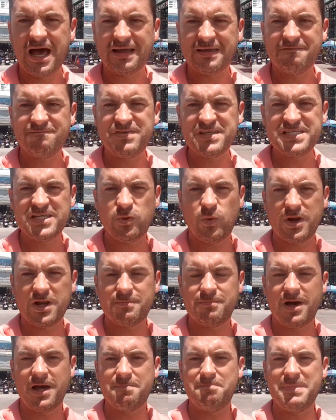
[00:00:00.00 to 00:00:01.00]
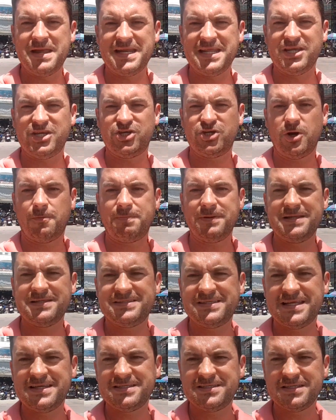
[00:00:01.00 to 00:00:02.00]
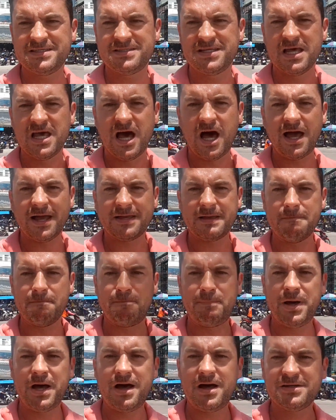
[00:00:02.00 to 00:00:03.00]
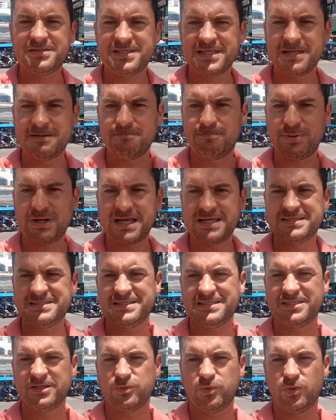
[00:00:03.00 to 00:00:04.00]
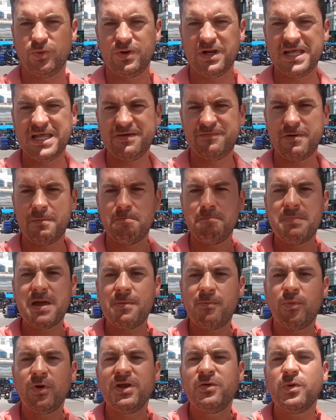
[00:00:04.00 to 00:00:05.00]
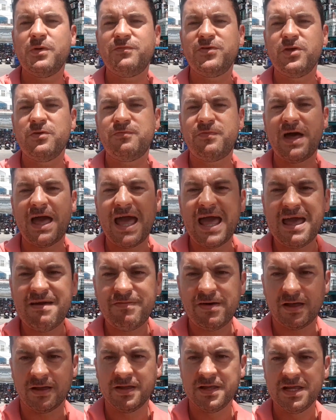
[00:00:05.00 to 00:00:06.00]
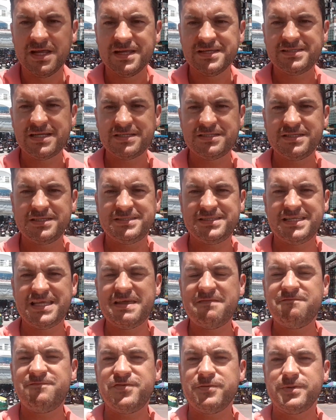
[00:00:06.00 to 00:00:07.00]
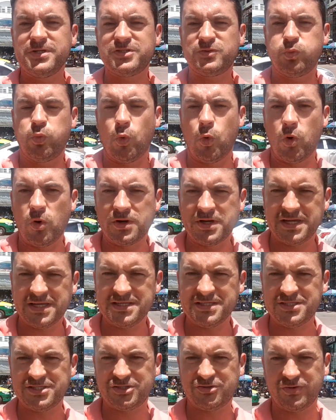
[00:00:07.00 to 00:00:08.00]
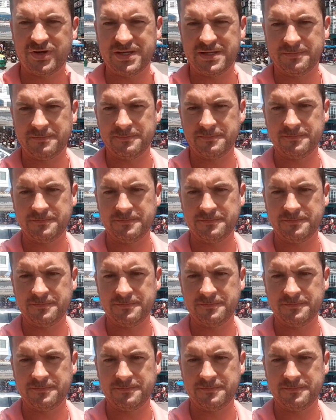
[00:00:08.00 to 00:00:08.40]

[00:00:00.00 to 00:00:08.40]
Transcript: I can visit one of my many shopping centres. I can party in places that will leave a memory with you forever, such as the infamous walk-in street.